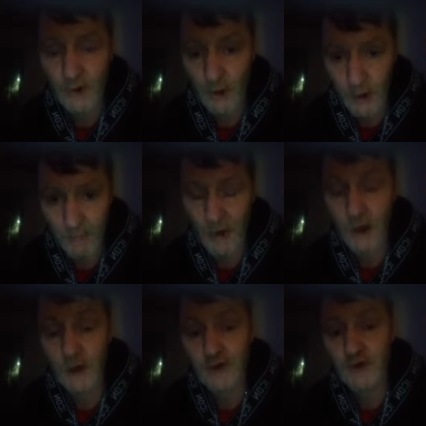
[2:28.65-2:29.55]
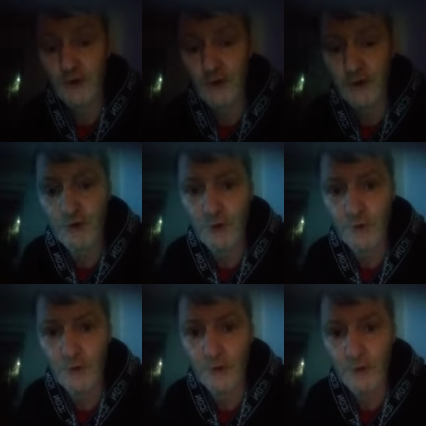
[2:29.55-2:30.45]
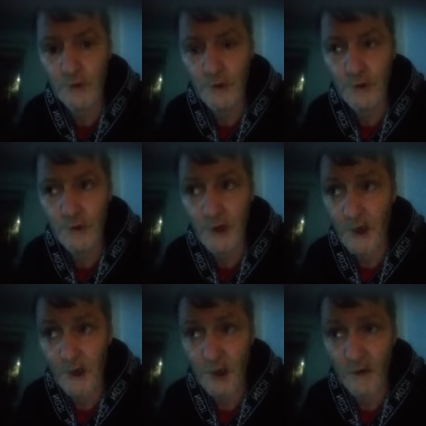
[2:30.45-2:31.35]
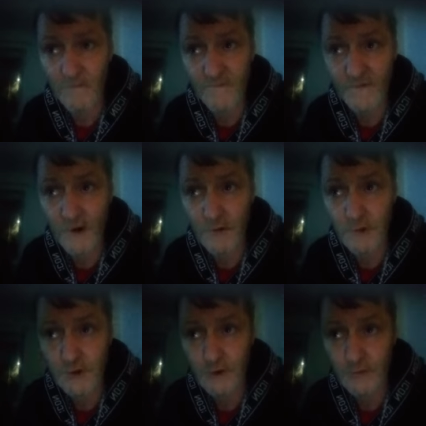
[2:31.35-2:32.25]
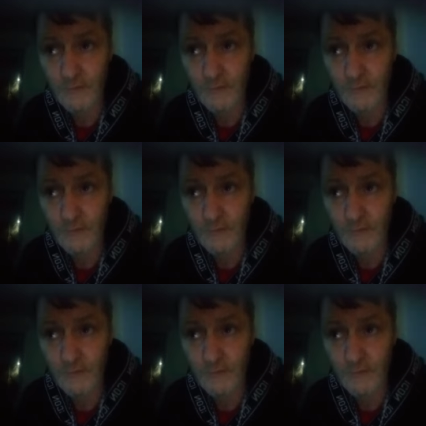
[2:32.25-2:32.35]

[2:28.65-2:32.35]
I apologize. And going forward,